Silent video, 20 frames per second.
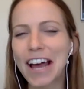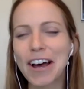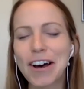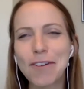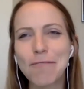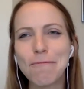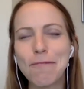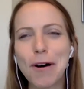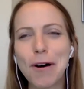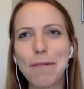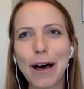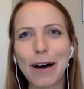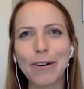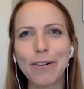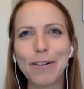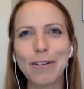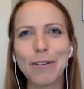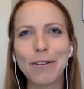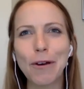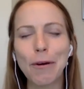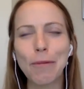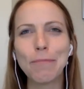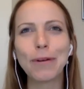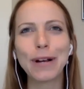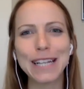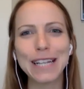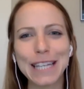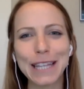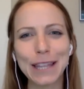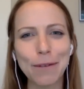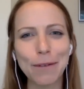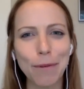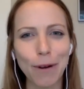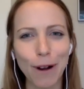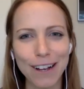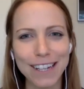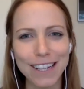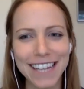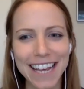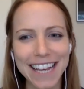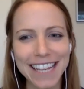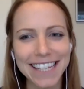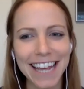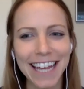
about embracing the process,